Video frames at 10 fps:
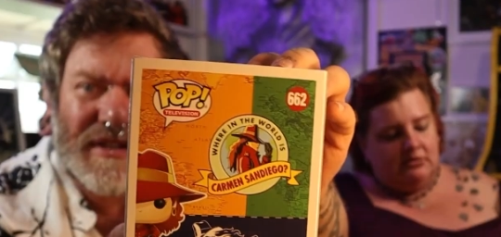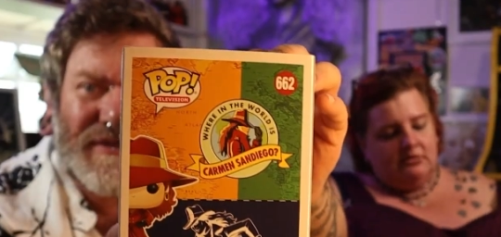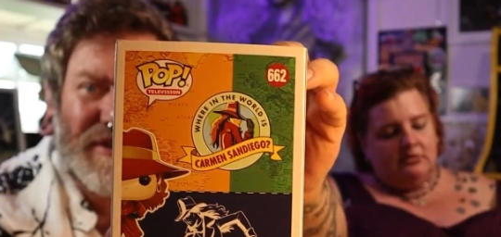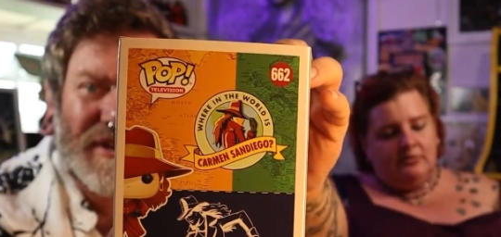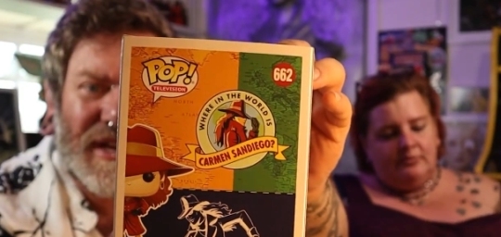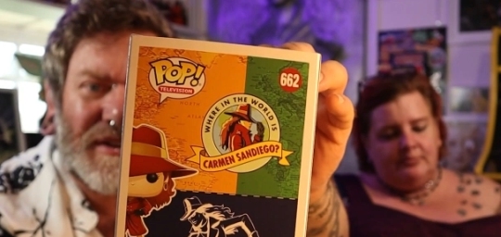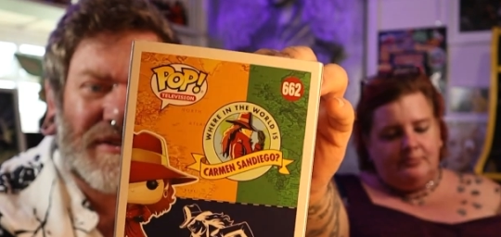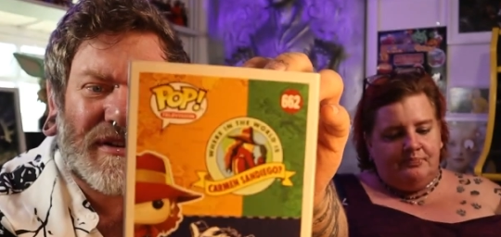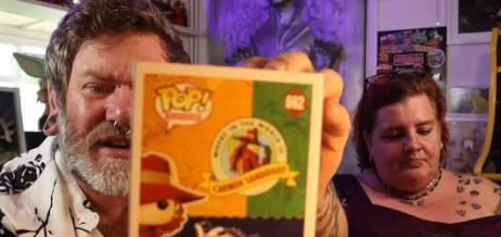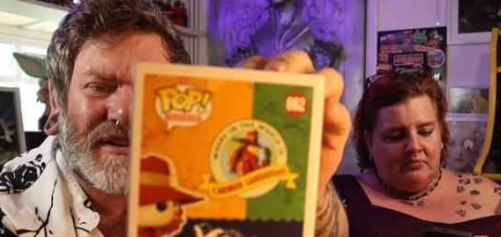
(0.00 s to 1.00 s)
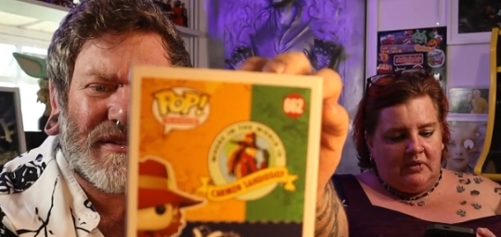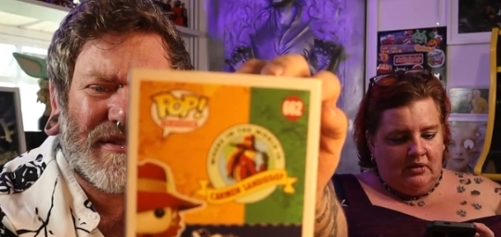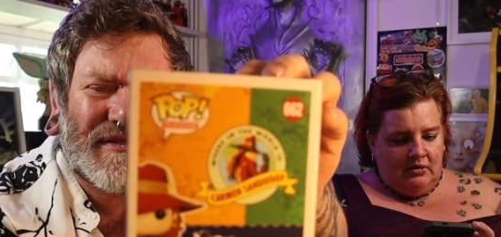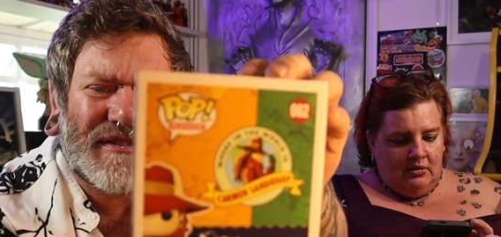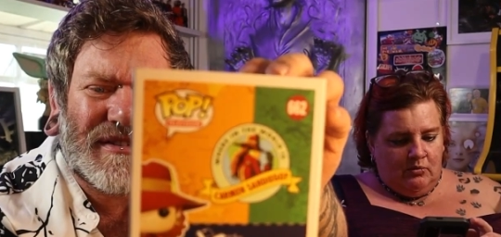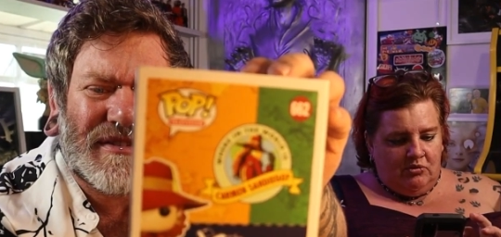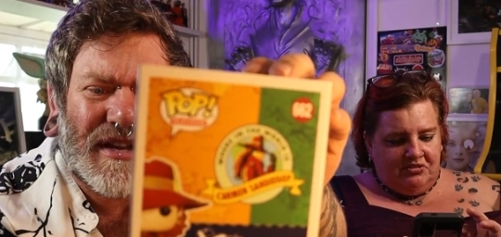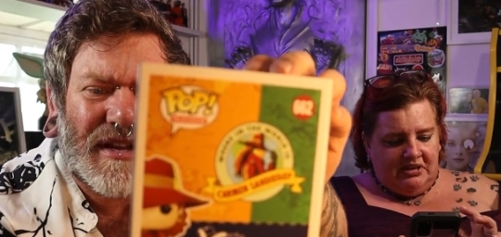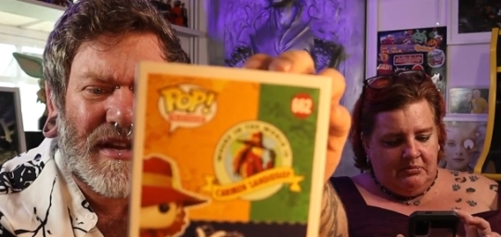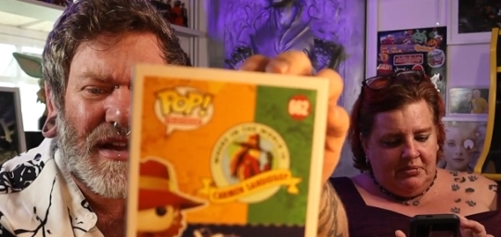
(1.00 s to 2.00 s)
Speaker 1: have a look now. I,
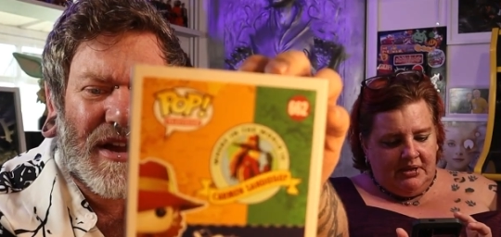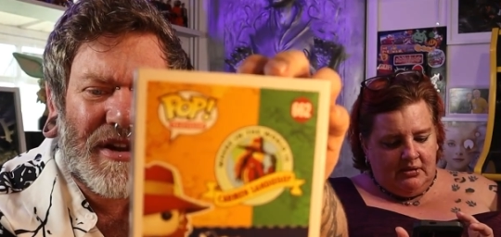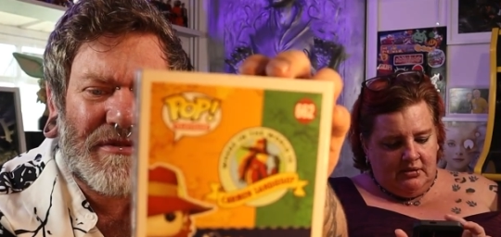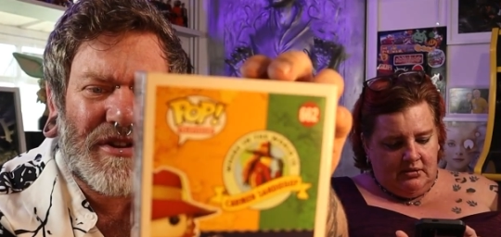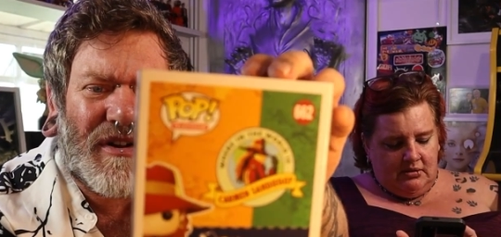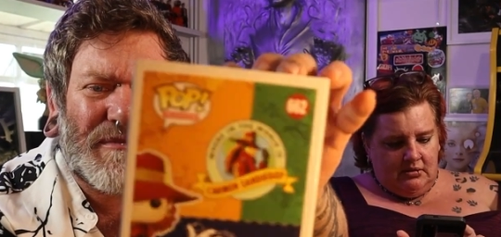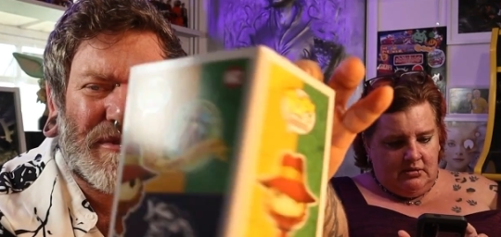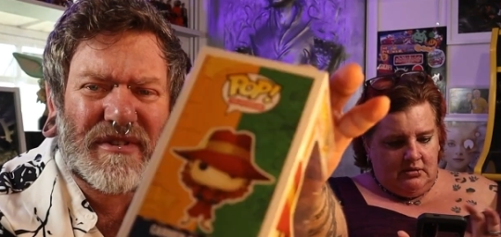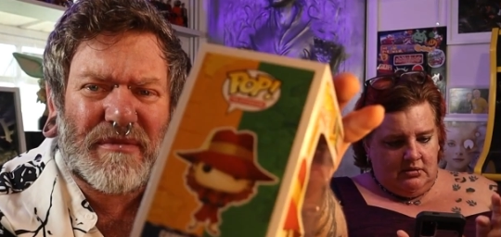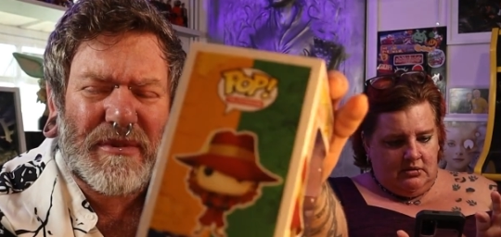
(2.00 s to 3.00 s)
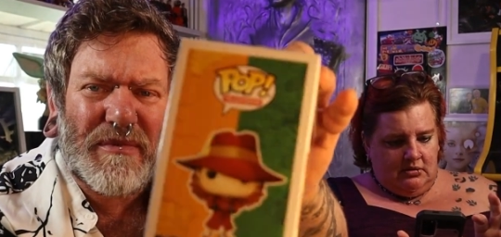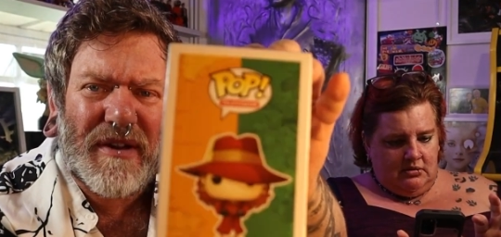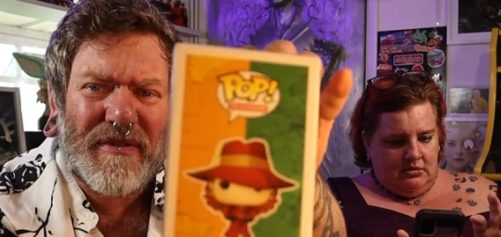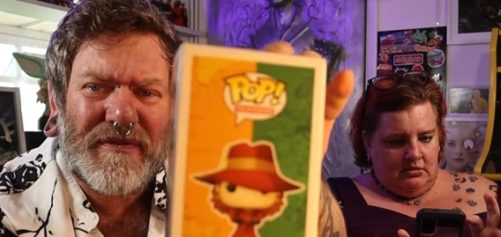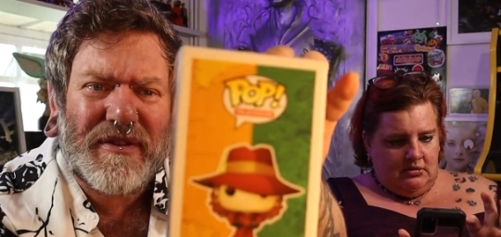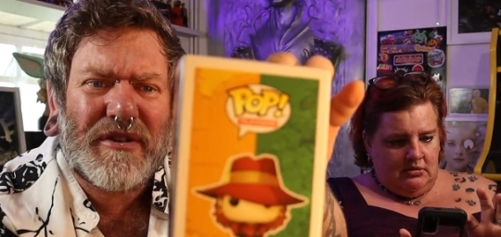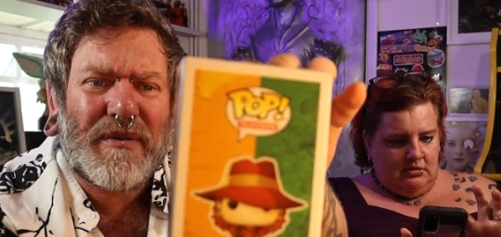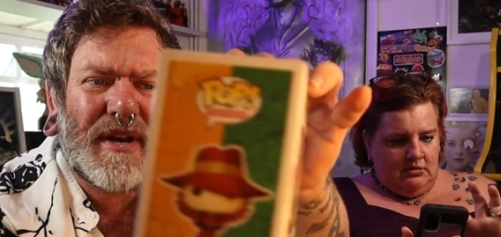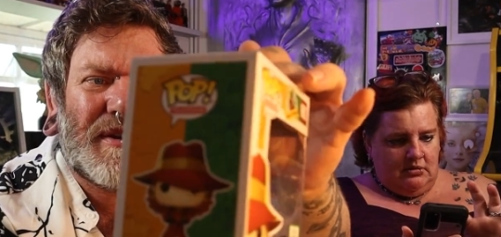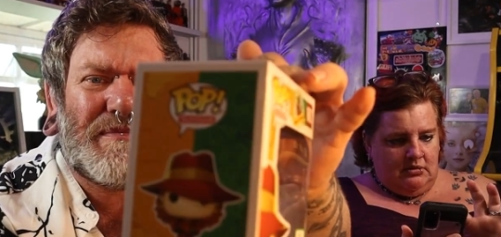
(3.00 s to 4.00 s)
Speaker 2: What's the number?
Speaker 1: I know diamonds can be worth a few
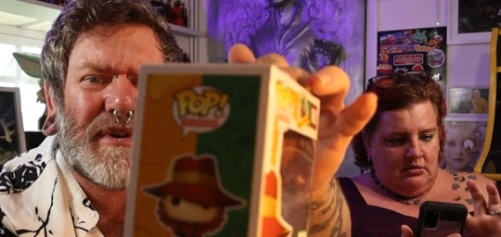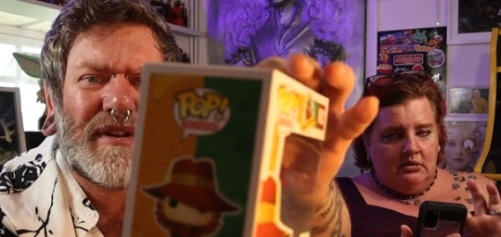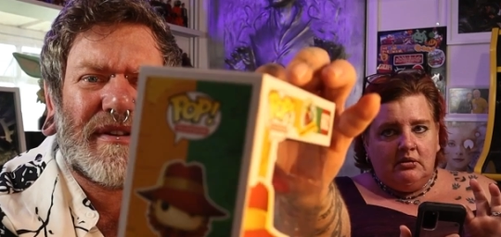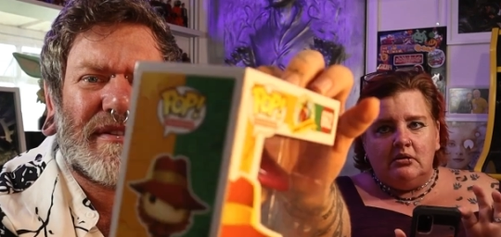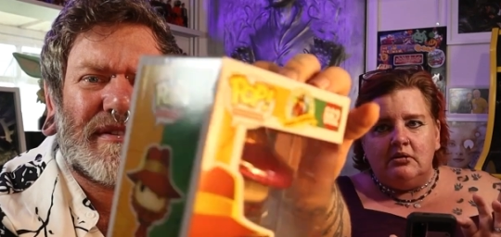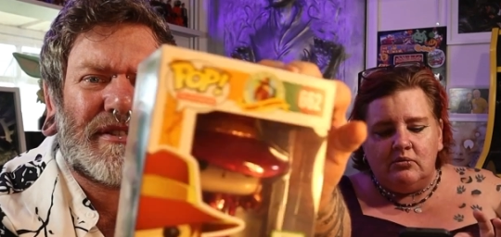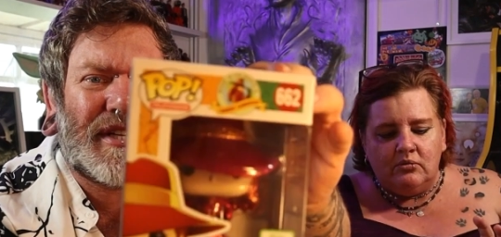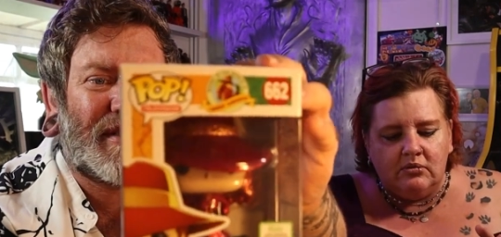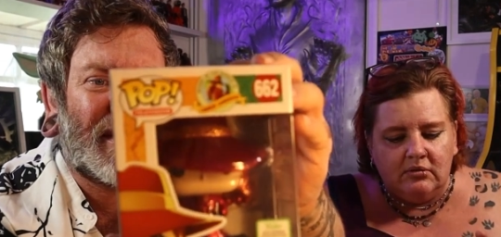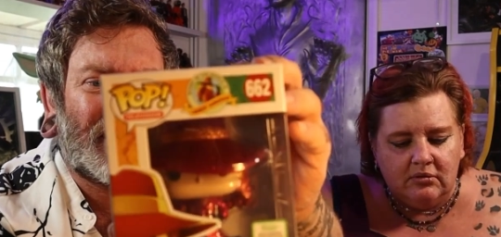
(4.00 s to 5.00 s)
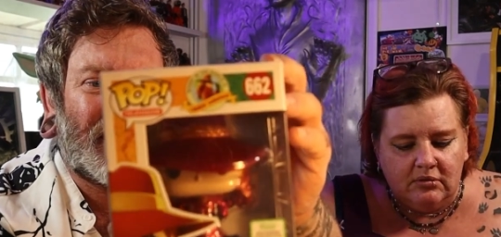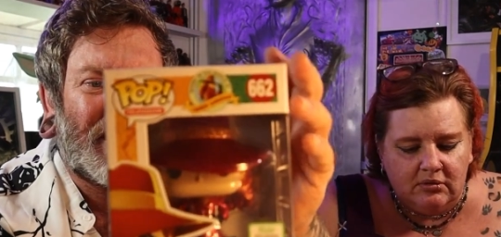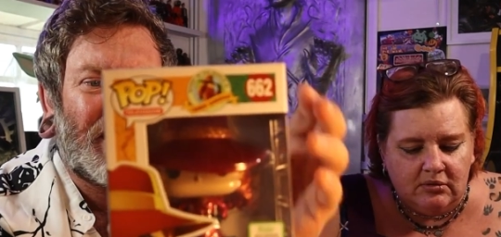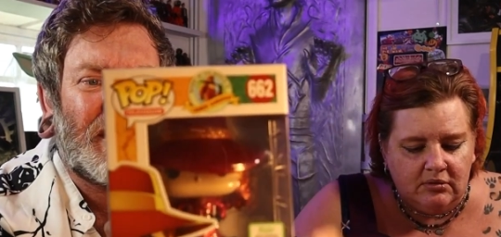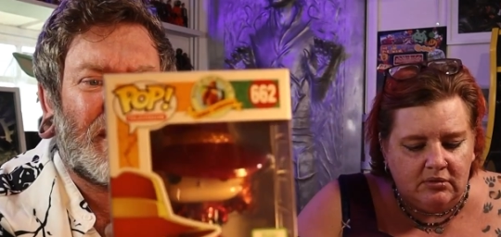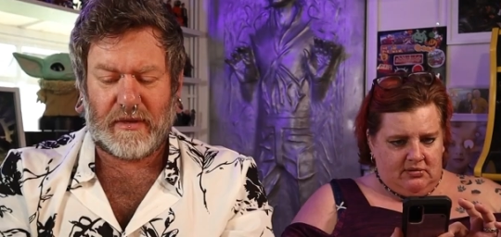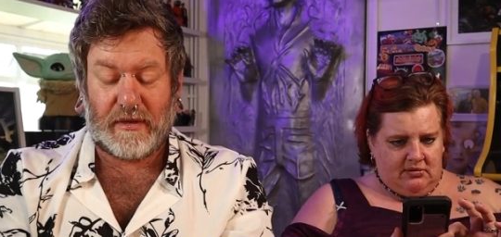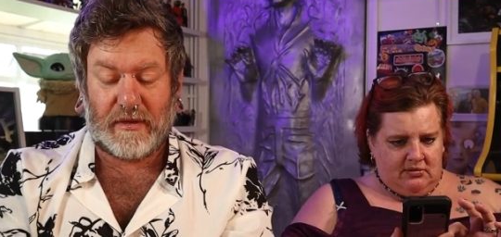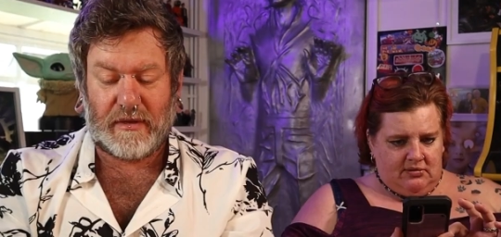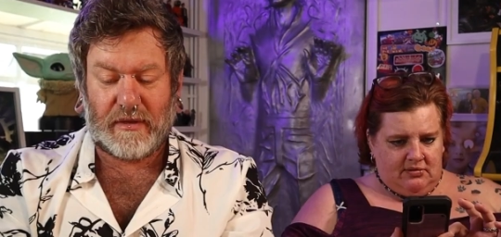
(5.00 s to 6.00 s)
quid, but six six two.
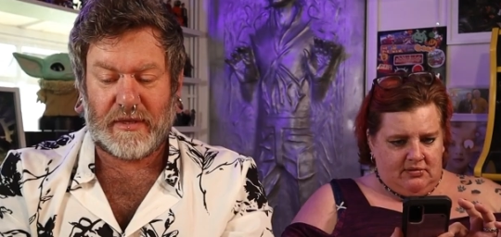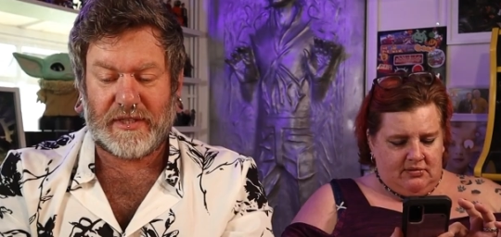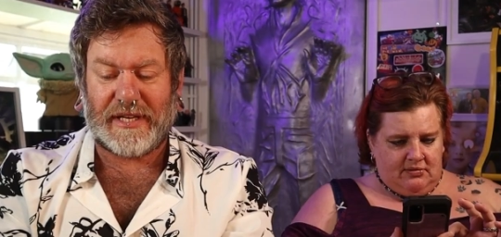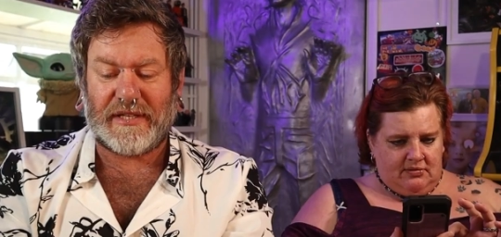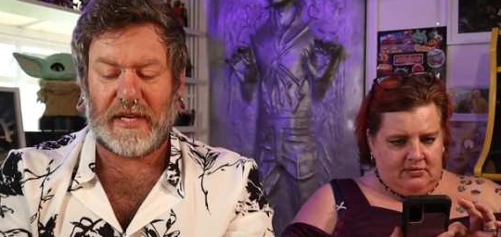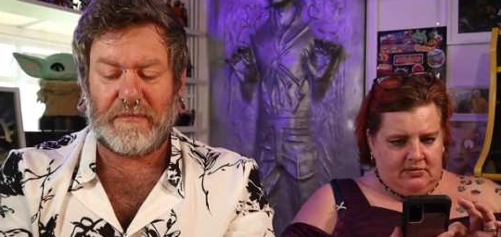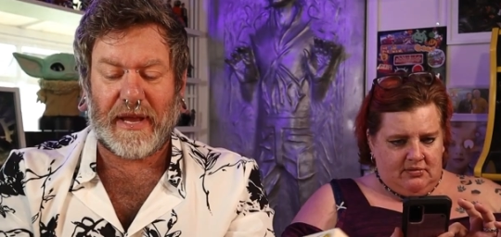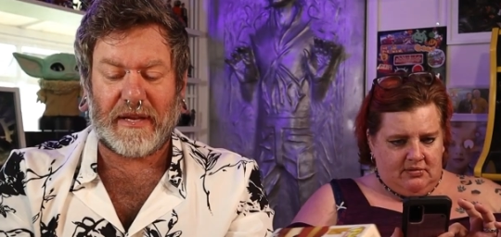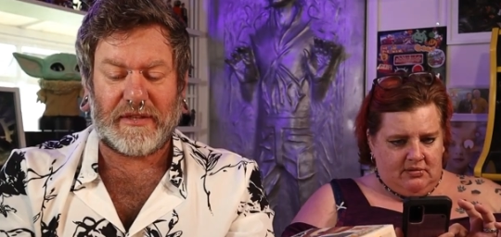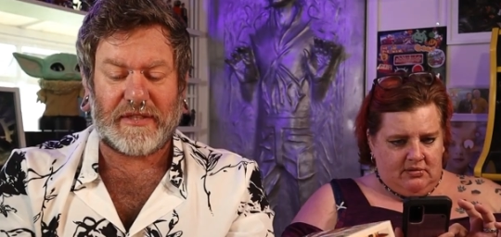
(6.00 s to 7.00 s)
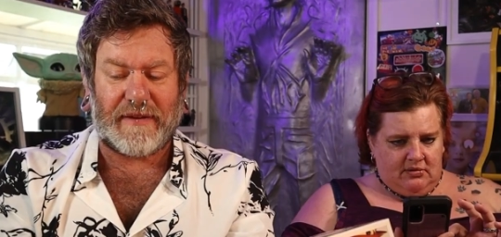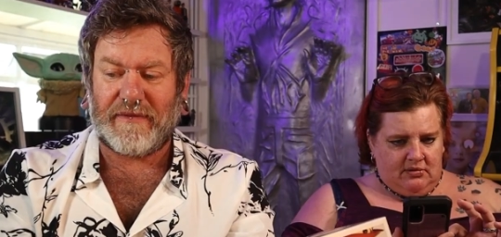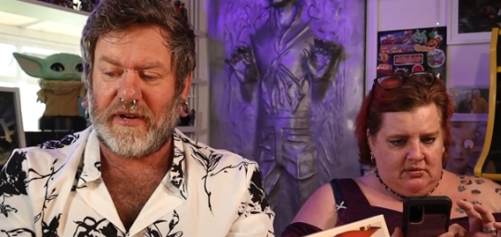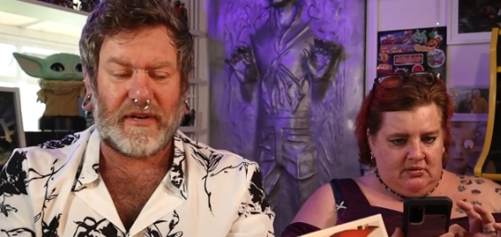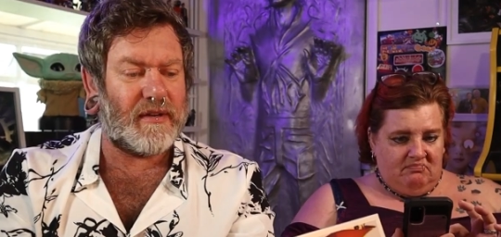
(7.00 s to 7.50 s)
sixteen pounds seven